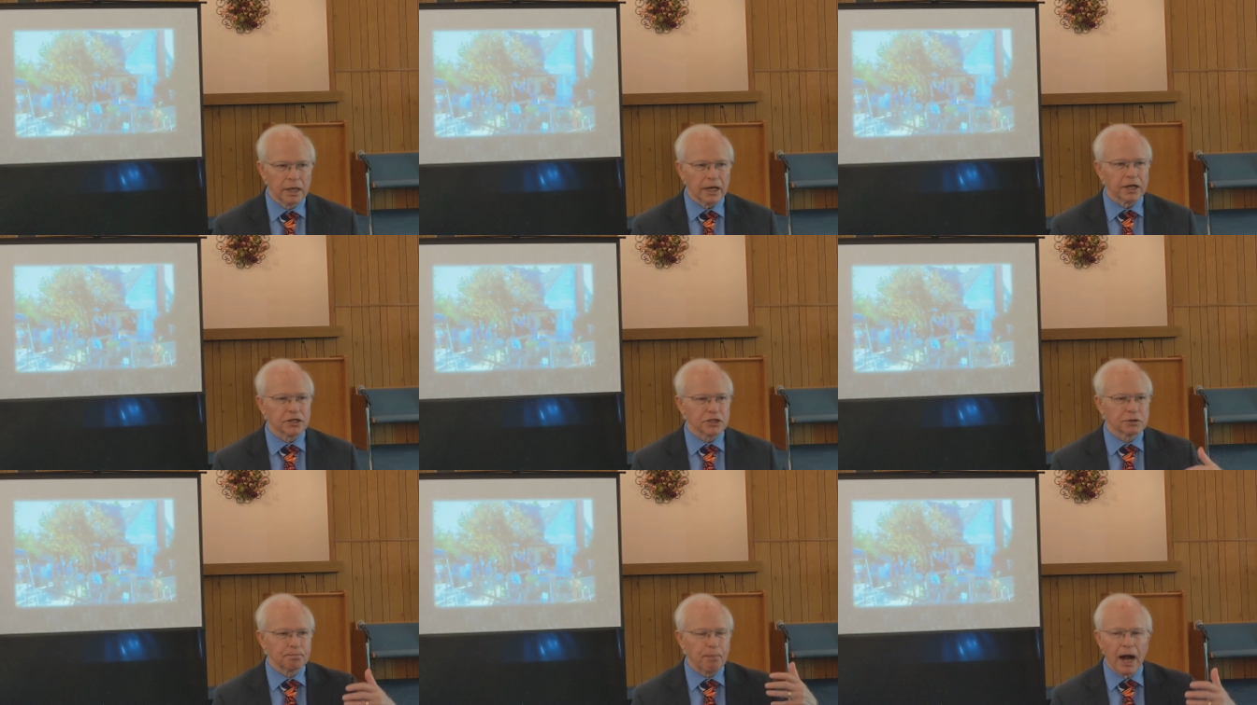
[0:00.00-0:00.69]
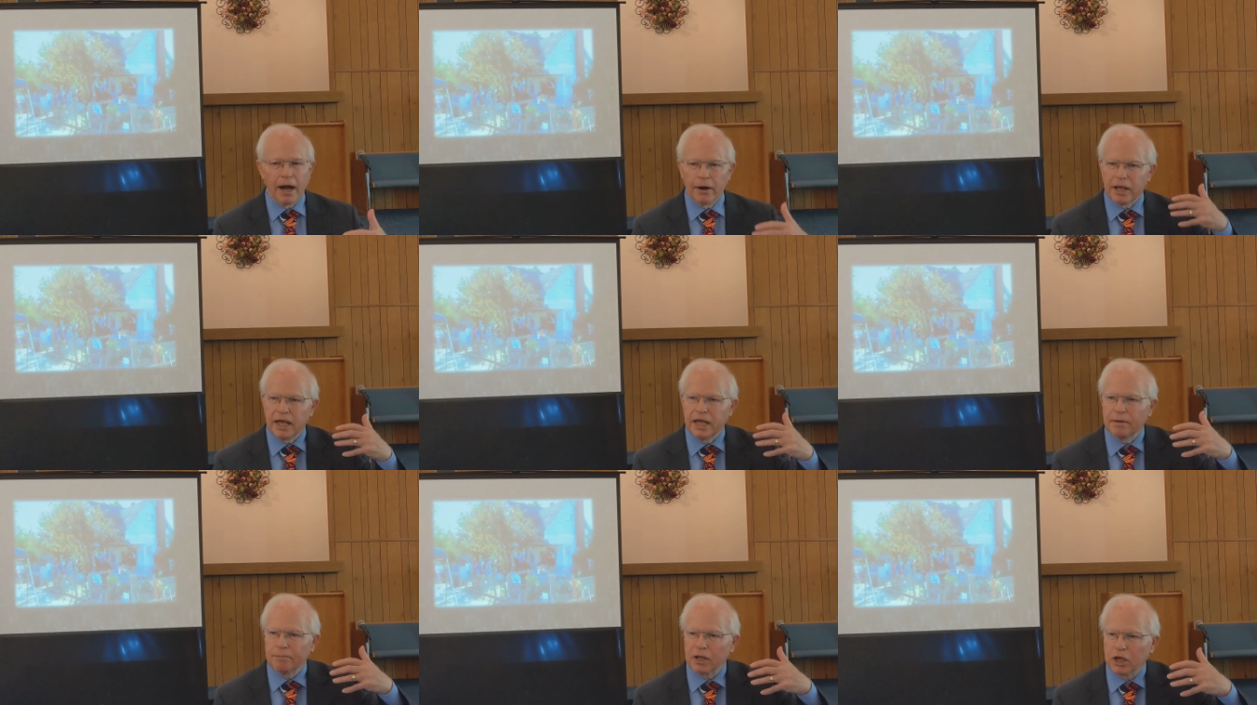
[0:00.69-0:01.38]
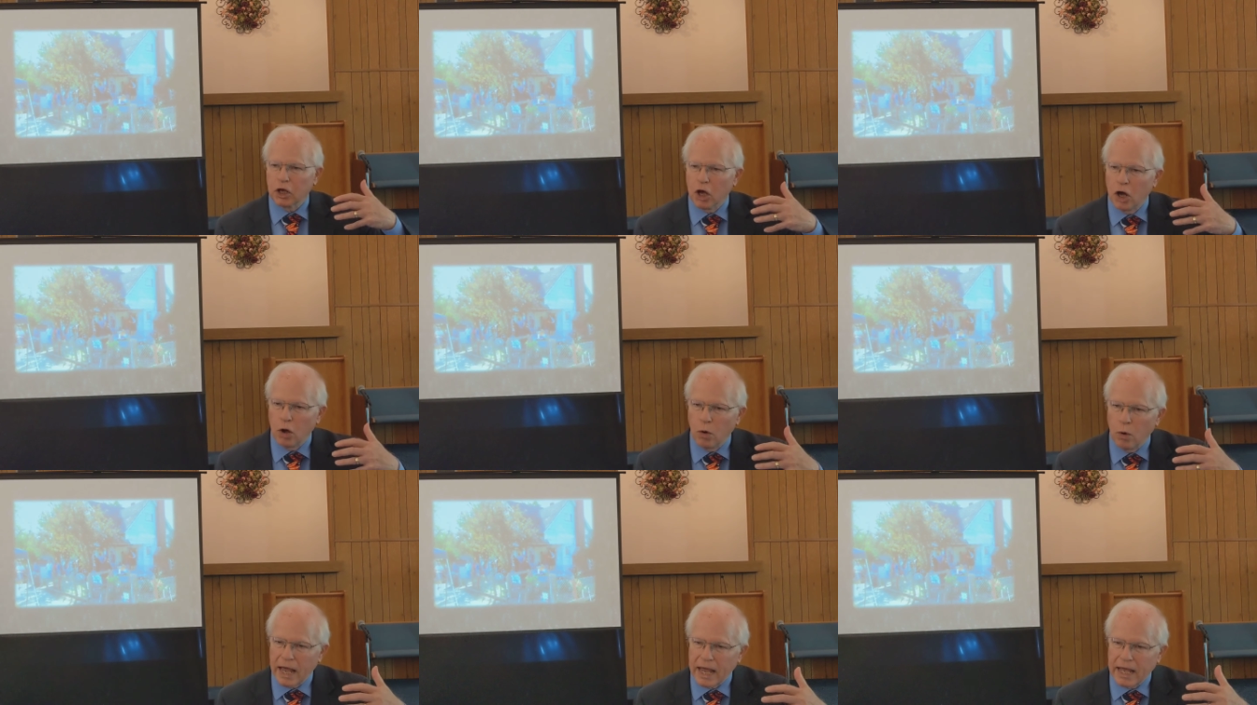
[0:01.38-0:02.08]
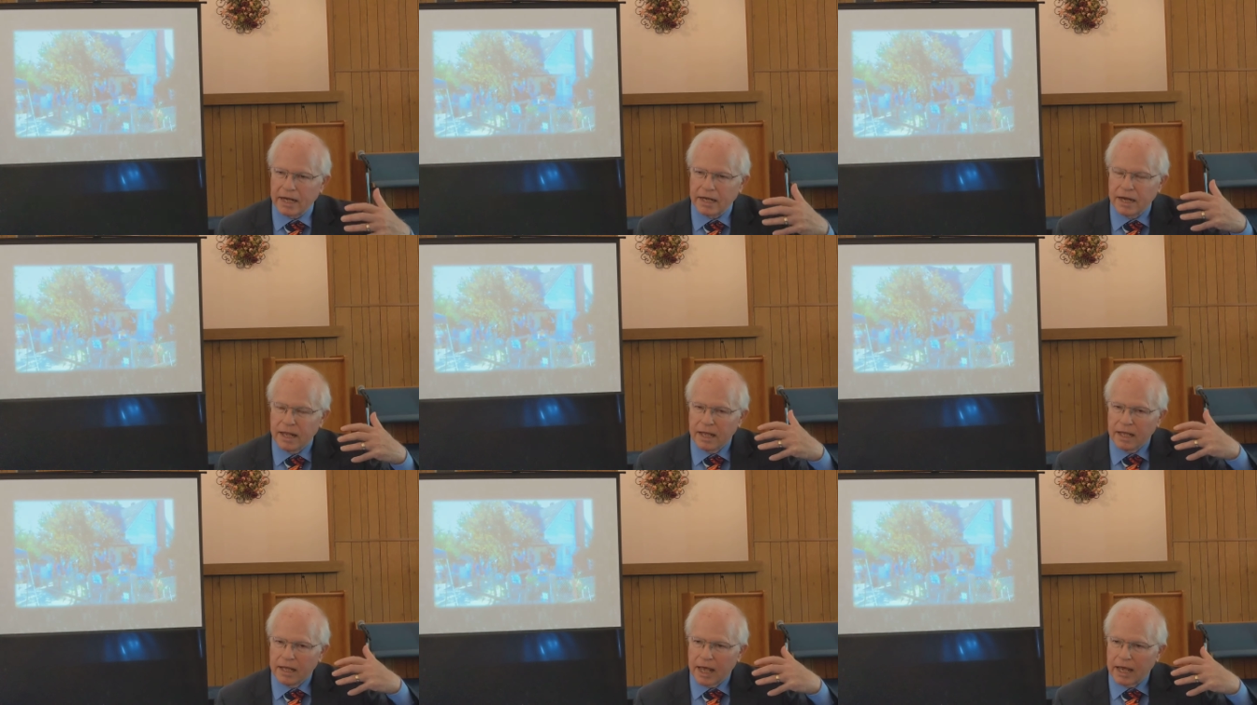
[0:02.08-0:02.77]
it inspired him to go and,